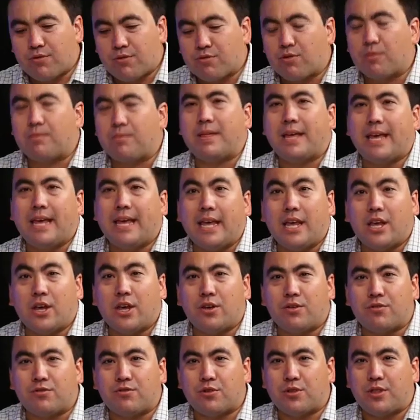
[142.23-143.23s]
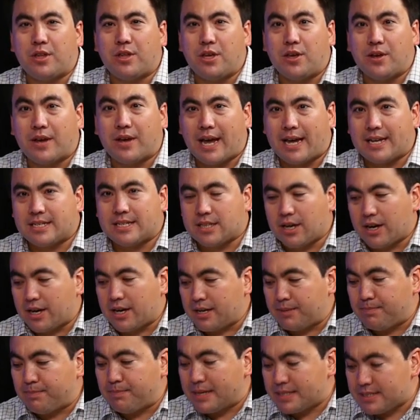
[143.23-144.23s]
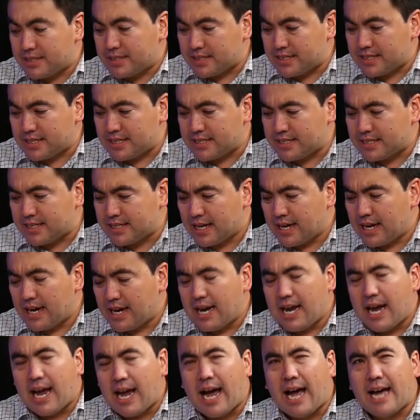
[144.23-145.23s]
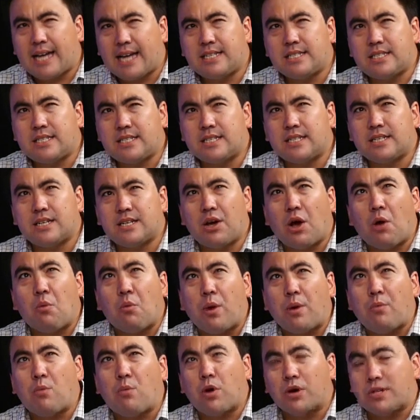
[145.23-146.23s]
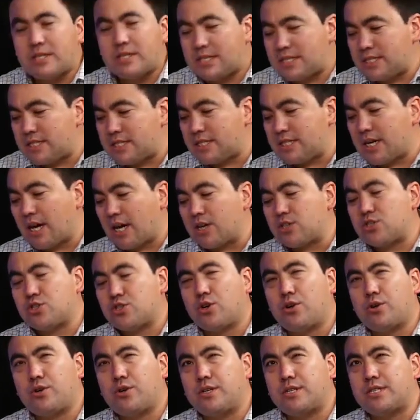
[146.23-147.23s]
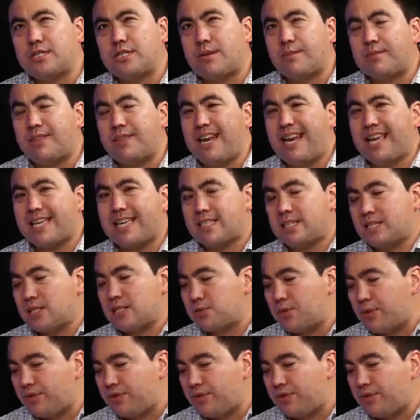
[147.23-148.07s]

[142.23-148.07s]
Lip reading: from the EU for the UK-sided businesses, and we wanted to touch on some of the lessons